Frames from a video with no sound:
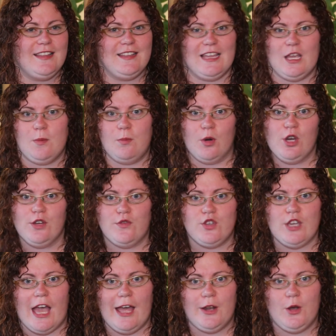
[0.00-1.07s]
like Book of
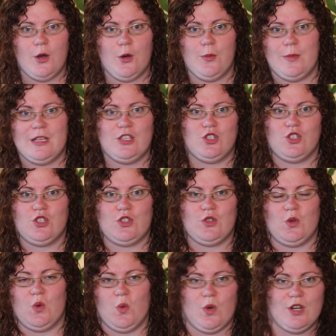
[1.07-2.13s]
Shadow meets
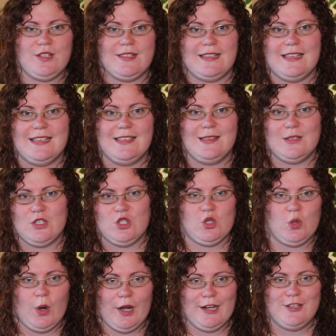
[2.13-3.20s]
Gorsi
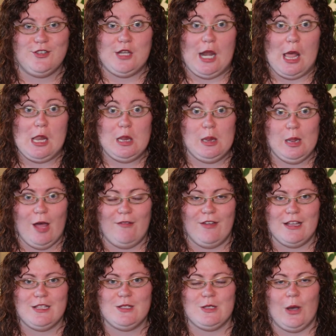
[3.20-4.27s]
storage, and I love
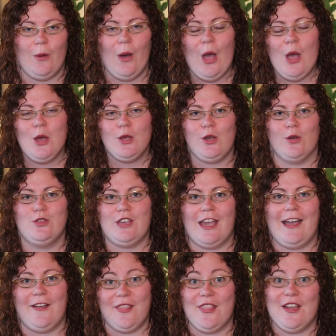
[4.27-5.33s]
it. So go
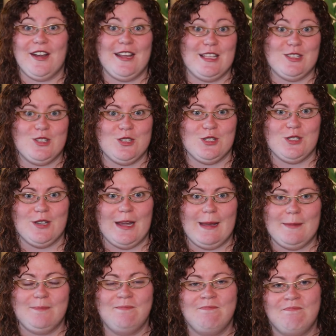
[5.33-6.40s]
check out their
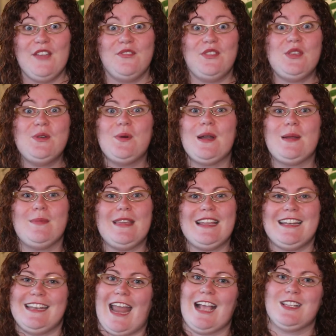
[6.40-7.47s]
Instagram. If you want to
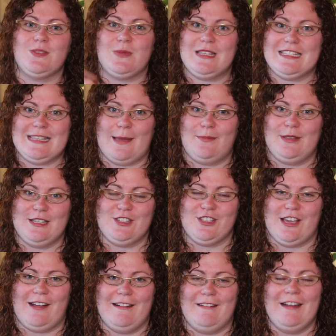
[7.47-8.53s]
be next week's sapling
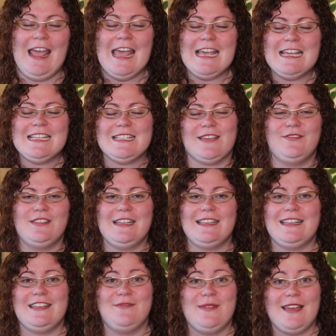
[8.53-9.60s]
shout out,
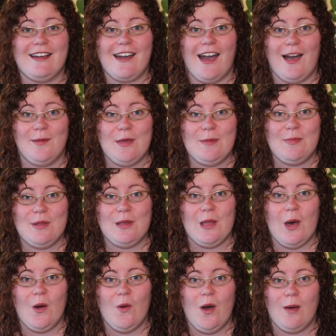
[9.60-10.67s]
definitely leave me a comment below